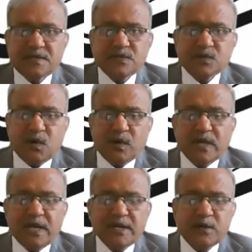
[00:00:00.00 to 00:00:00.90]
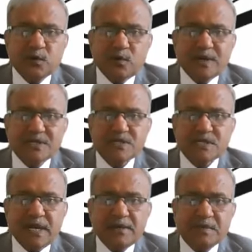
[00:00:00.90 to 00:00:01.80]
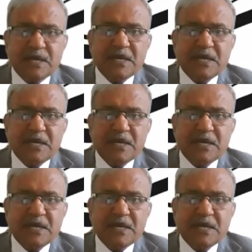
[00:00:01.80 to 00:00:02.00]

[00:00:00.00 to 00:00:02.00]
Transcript: So he had a 2 months time.